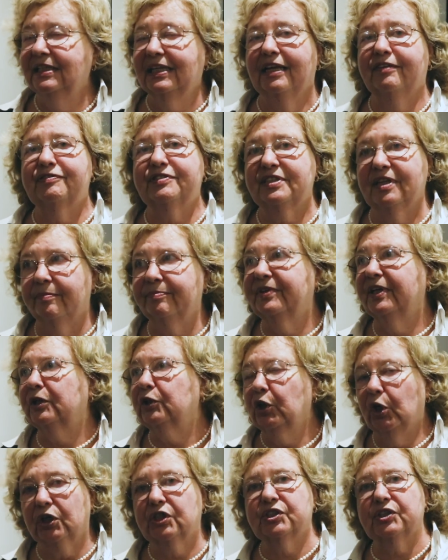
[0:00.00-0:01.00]
If
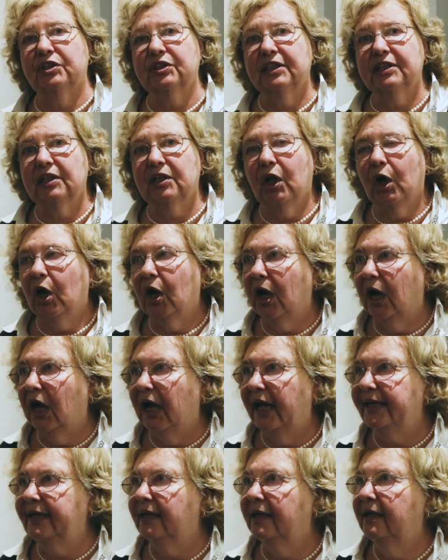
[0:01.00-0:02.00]
something looks a little
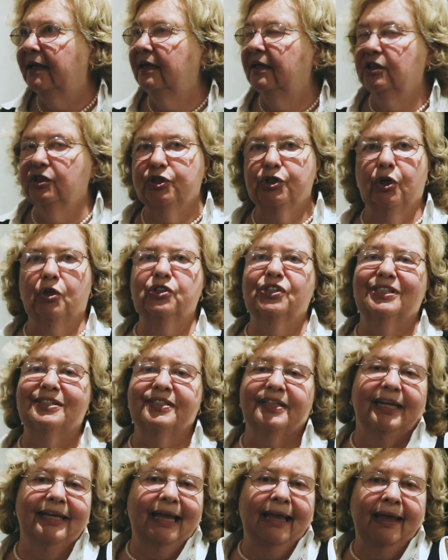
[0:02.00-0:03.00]
odd, don't just say,